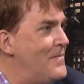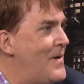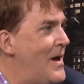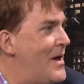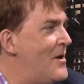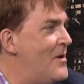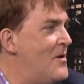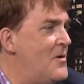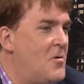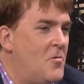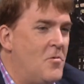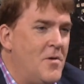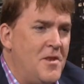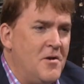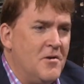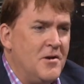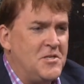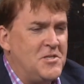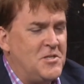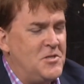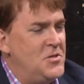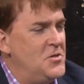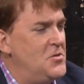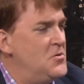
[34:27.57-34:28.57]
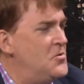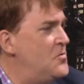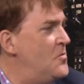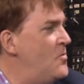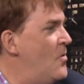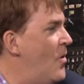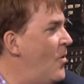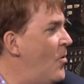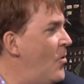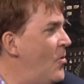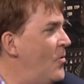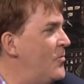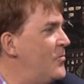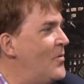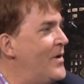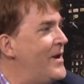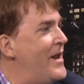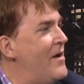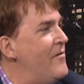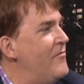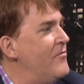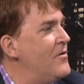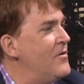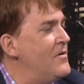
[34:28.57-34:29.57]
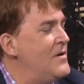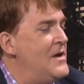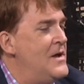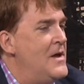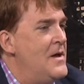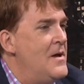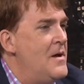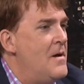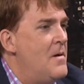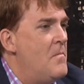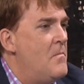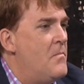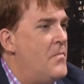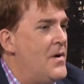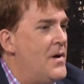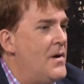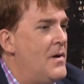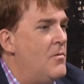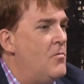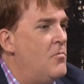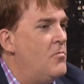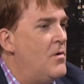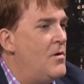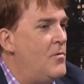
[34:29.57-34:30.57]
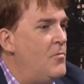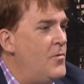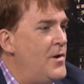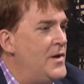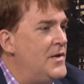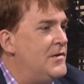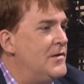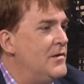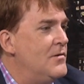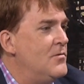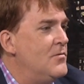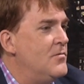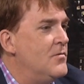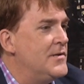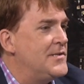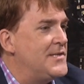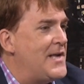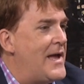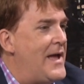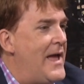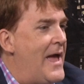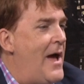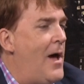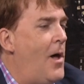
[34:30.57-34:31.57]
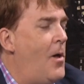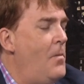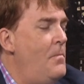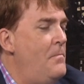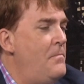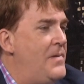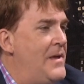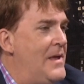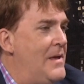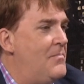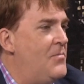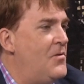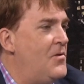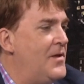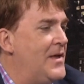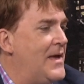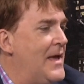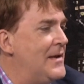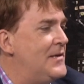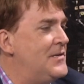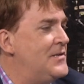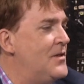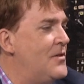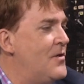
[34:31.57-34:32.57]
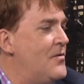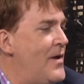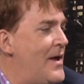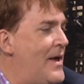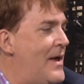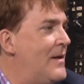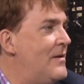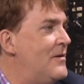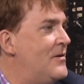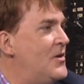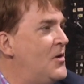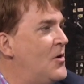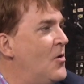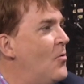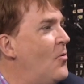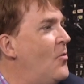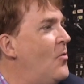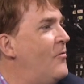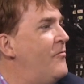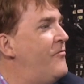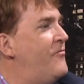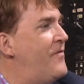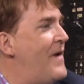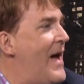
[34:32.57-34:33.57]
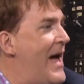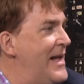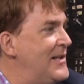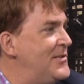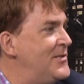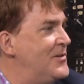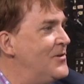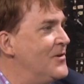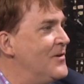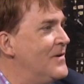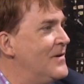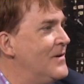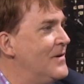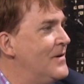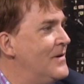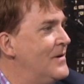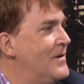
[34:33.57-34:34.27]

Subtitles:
I don't know whether it's new, old, whatever. But what we do is I help people get to their end goal faster.